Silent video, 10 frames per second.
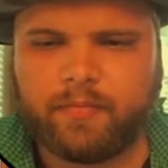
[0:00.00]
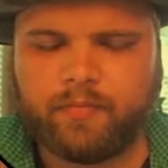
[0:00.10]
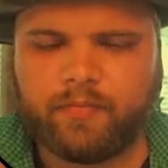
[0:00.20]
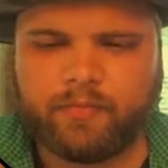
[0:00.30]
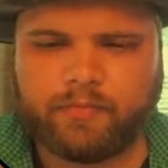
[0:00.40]

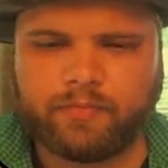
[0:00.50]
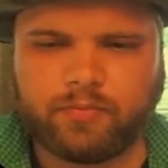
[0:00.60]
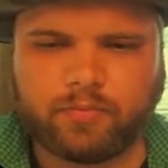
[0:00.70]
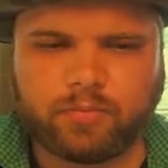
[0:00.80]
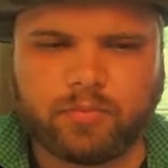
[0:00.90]
We're just
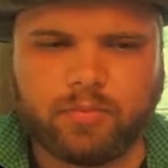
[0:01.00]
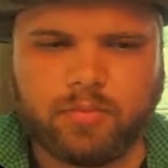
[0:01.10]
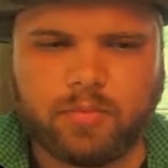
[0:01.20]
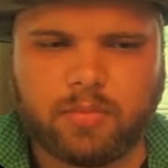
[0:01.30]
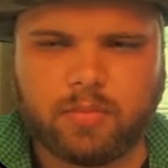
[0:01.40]
trying to limit
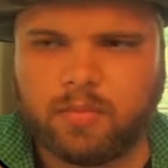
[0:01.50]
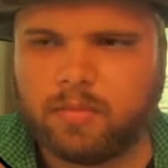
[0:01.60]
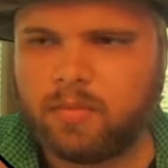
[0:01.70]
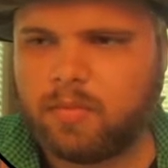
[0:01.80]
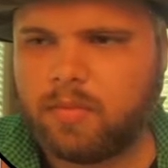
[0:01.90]
their mana
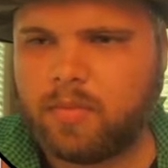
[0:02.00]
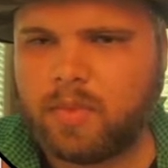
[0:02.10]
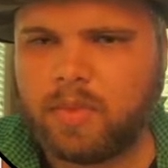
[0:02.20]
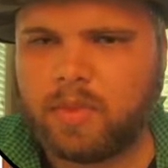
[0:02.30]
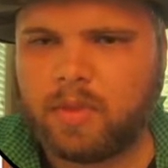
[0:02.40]
at this
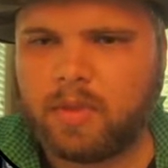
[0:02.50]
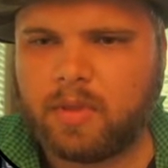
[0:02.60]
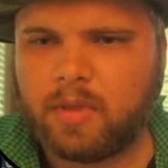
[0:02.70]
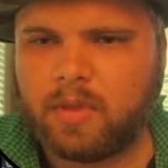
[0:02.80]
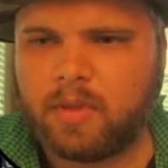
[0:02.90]
point
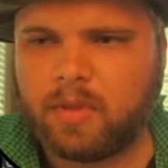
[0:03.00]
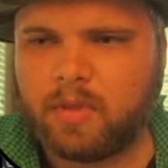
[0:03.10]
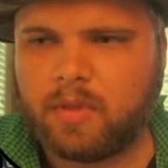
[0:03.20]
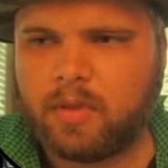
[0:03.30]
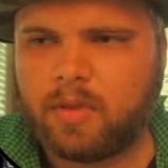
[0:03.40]
because
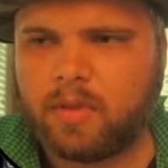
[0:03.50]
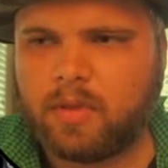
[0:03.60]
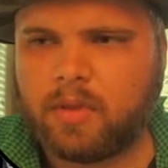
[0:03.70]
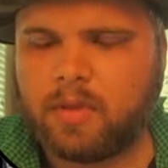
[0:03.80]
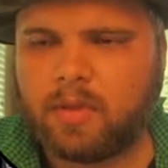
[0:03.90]
Goblin
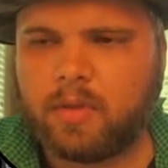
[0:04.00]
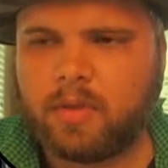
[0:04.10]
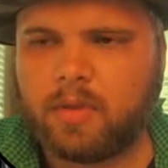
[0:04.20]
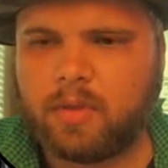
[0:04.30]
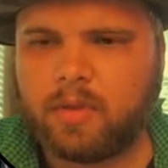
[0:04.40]
Matron
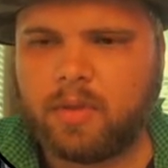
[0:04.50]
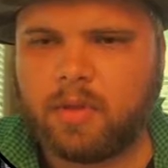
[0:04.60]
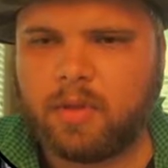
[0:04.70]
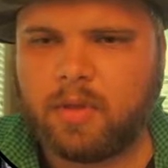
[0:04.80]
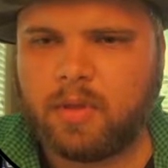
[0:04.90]
was going to
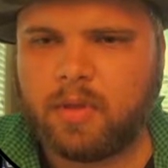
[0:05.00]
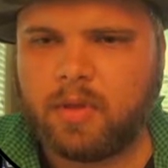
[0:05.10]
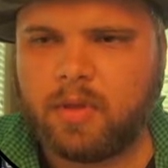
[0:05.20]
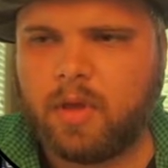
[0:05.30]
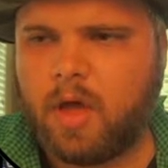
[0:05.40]
let them
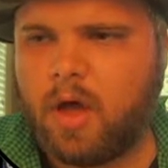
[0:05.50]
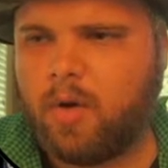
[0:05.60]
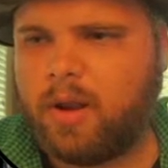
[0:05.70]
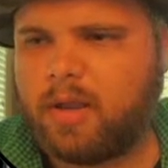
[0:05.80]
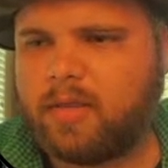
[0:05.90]
get, and then they
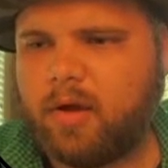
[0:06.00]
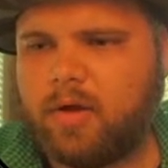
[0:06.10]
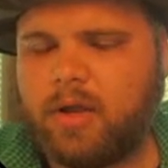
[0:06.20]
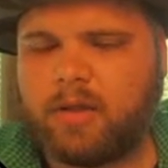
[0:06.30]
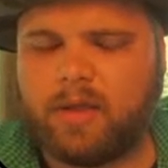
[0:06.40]
would have been able to
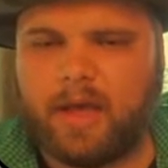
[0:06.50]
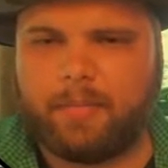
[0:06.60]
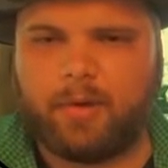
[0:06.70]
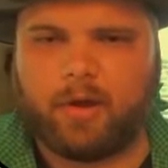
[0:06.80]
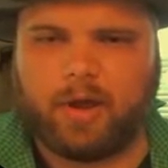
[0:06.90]
play it.
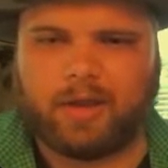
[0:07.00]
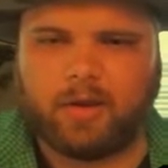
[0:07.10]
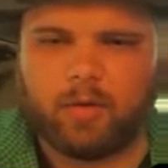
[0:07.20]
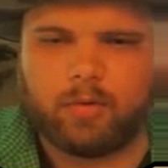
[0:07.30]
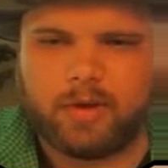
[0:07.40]
But of
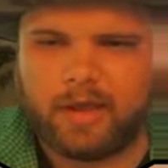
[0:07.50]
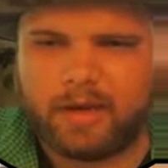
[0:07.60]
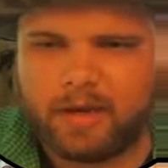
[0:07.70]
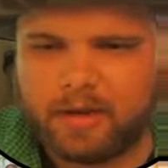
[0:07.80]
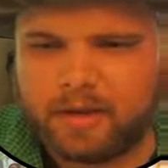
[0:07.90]
course, they just
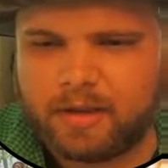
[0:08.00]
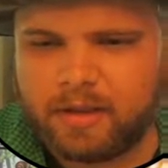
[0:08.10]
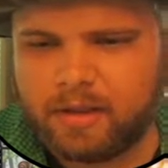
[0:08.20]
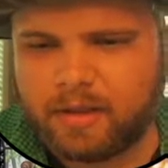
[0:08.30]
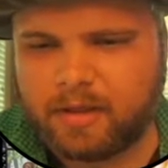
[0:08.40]
find it on
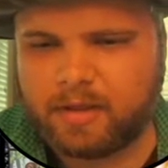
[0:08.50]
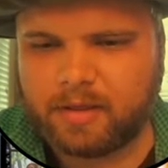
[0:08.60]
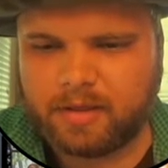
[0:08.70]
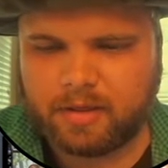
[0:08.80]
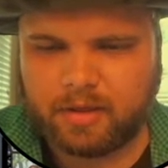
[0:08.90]
top, so
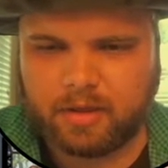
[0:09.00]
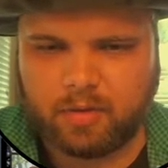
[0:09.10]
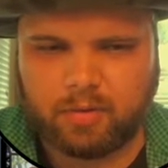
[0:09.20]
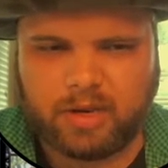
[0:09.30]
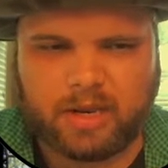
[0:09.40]
they can play
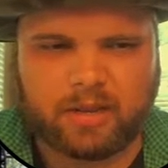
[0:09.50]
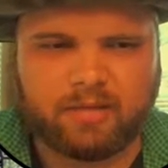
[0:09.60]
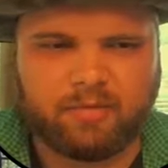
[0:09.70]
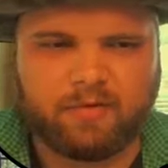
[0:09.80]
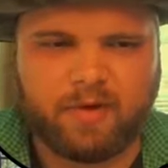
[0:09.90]
the
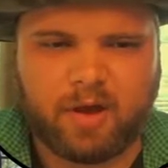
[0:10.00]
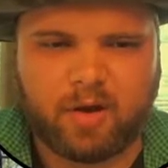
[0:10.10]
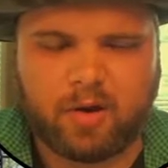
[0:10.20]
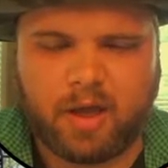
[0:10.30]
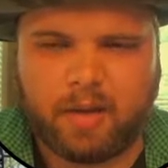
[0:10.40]
Boggart
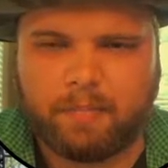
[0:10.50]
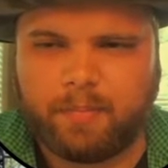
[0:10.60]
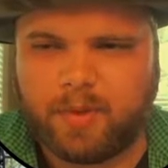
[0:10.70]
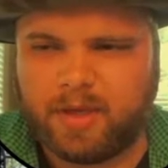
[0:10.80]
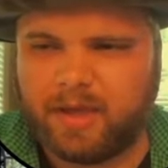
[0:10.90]
Harbinger
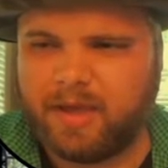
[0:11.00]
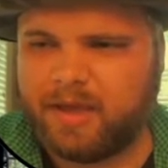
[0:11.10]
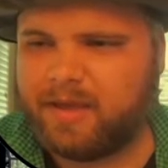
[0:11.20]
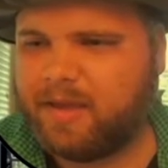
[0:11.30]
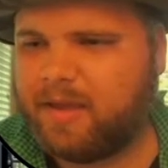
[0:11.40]
and
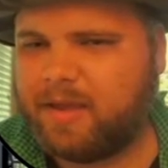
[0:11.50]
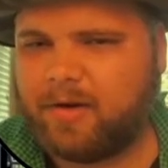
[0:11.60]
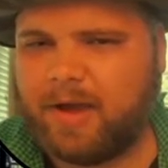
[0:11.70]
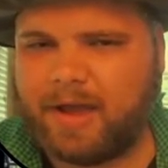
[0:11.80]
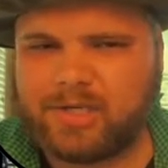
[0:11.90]
go
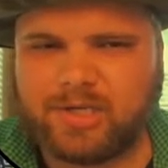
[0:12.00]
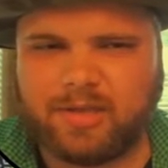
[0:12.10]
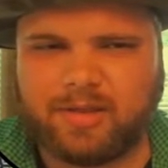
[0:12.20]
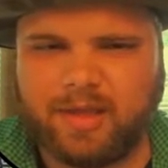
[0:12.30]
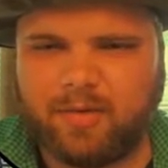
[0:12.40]
get
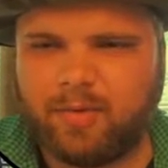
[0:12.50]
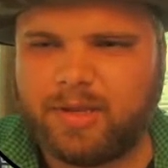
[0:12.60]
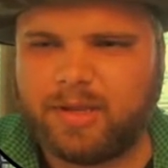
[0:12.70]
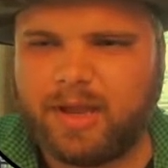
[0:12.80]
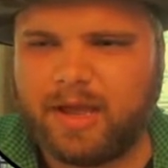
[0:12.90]

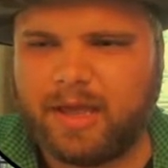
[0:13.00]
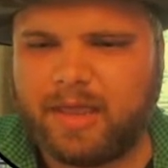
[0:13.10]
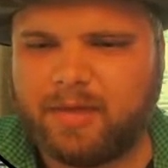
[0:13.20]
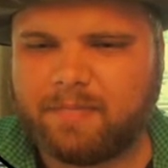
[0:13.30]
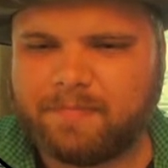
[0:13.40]
Kiki-Jiki, and the
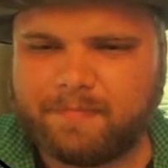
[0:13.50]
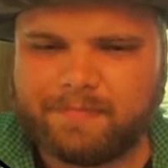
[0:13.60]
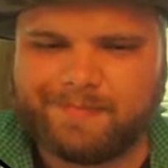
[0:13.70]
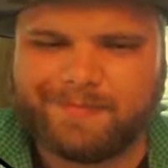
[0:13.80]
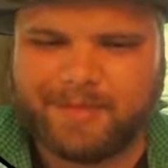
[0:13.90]
combo starts.